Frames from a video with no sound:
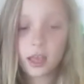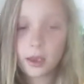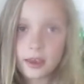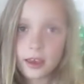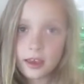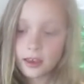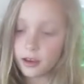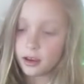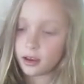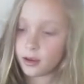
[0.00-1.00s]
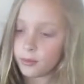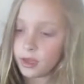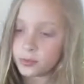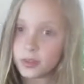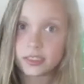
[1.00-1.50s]
I get
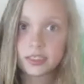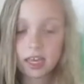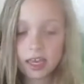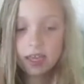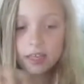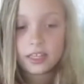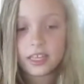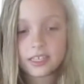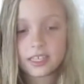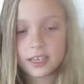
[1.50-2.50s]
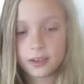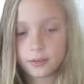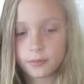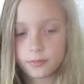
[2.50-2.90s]
as much as I can into here.